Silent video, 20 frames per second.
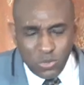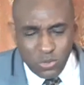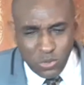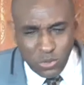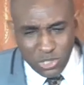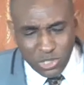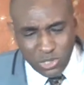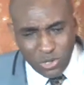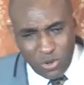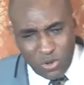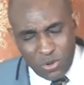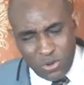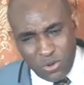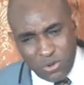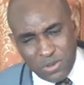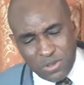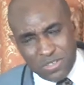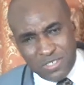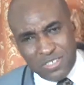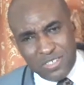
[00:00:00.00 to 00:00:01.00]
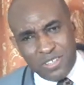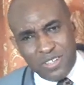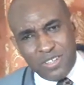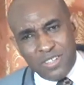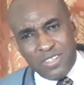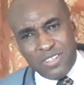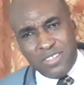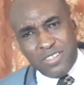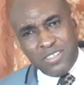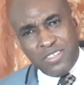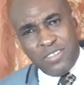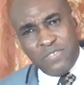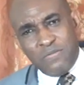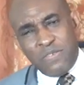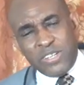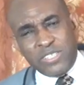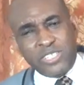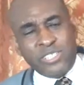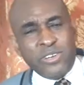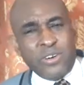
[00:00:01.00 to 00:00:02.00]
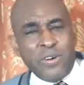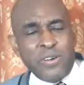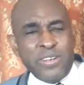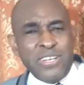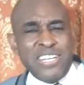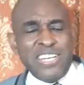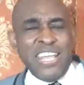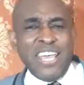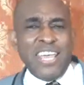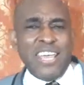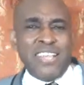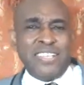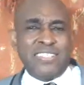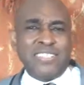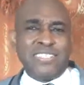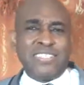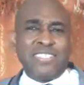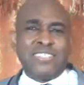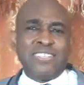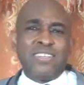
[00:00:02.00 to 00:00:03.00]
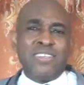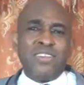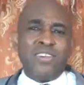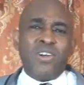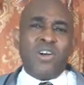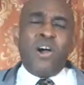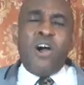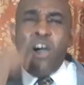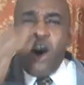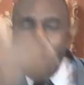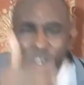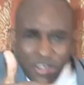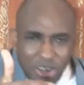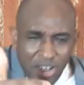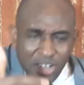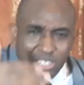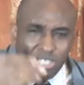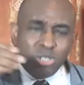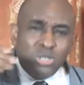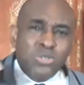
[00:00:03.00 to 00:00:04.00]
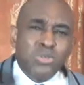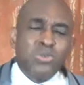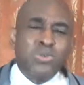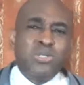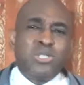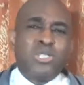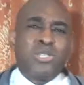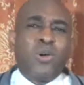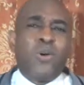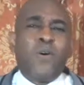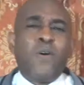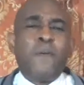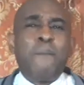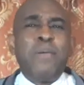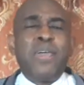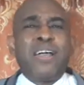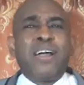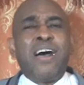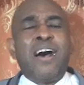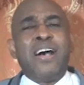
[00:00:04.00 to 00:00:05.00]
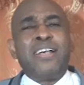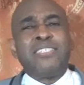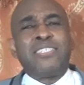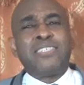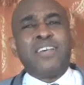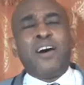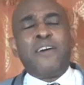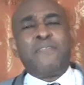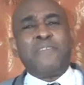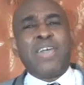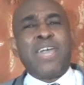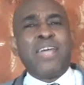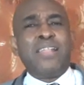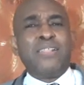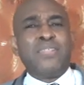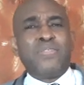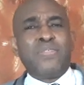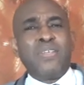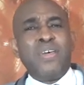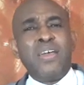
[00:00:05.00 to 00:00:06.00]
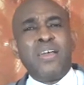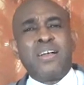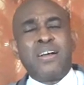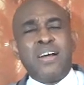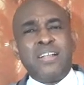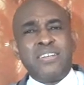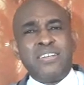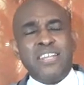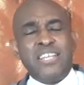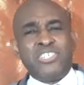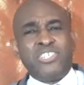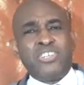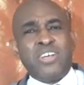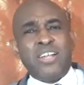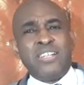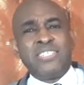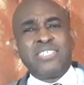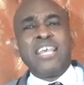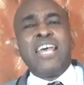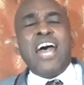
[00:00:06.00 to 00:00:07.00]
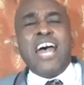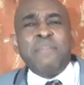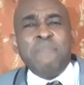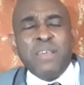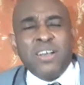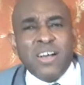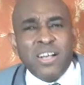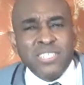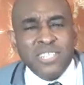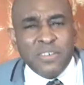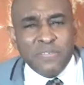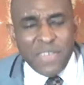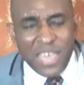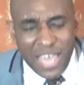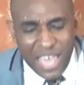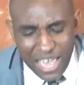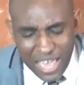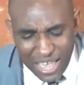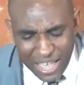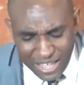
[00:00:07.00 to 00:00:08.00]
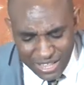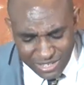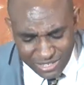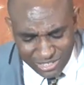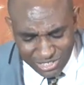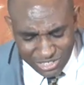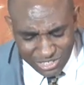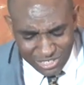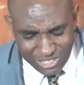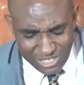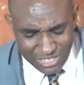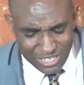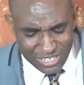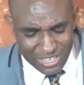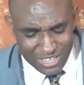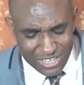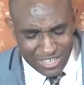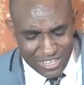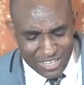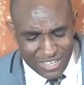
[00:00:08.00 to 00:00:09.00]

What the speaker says: to do so for certain days, ordered to do so because of health conditions and because of age.